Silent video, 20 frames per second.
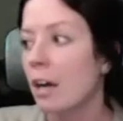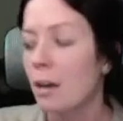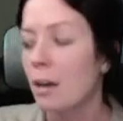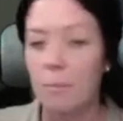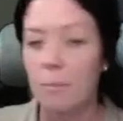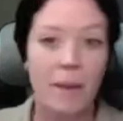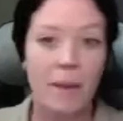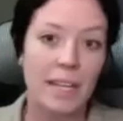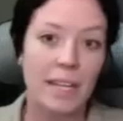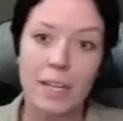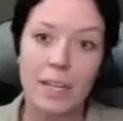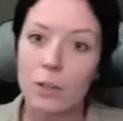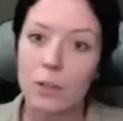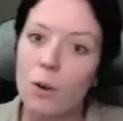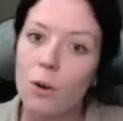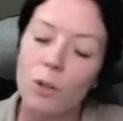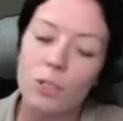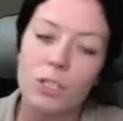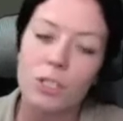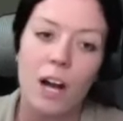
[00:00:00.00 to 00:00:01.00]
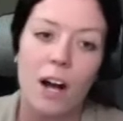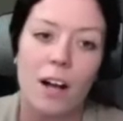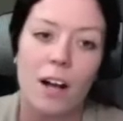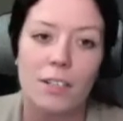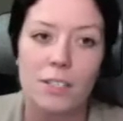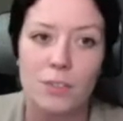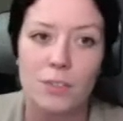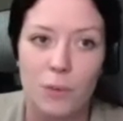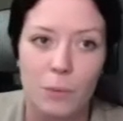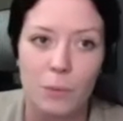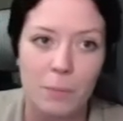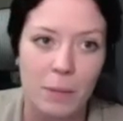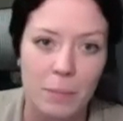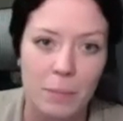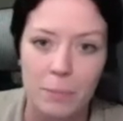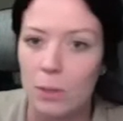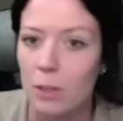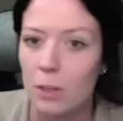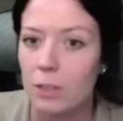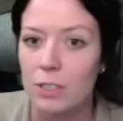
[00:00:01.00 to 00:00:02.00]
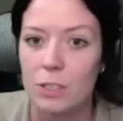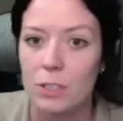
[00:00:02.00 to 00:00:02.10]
making cold calls for people